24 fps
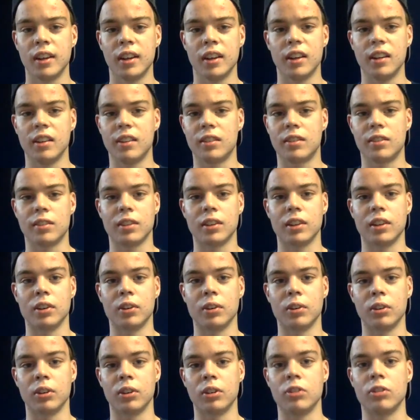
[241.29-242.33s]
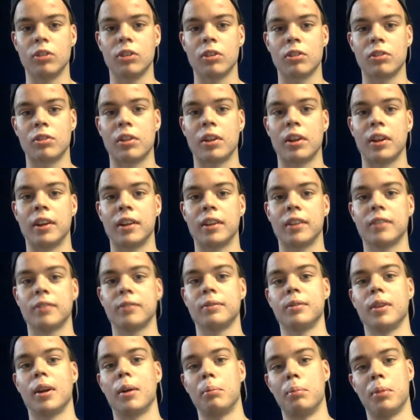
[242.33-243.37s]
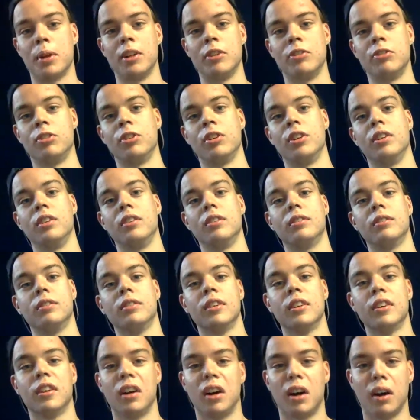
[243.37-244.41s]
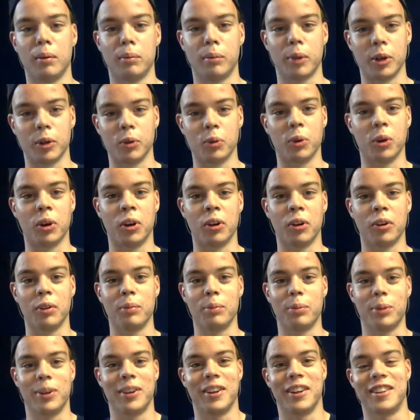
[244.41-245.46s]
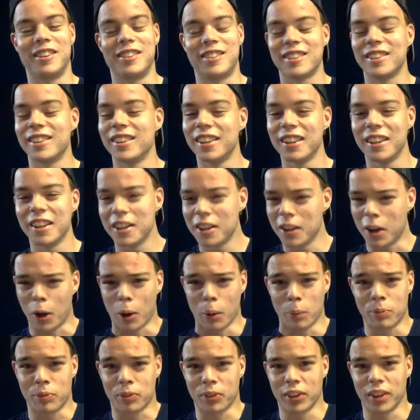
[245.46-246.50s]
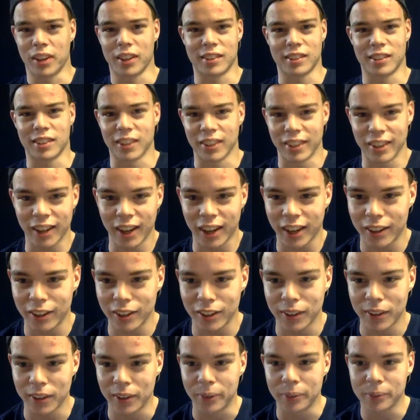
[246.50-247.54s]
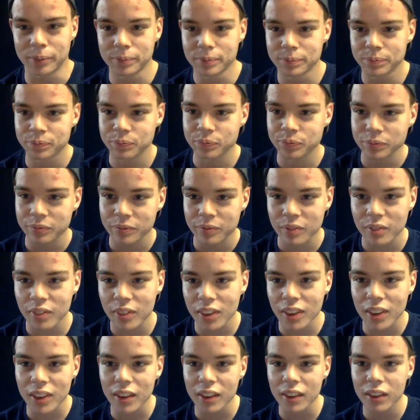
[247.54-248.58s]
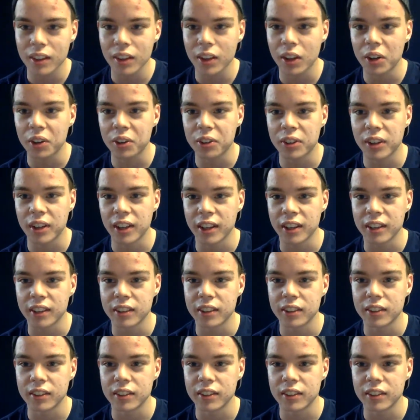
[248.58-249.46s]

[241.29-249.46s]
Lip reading: It's literally just like a bed sheet on my wall, but hopefully it's good. I don't know. Okay.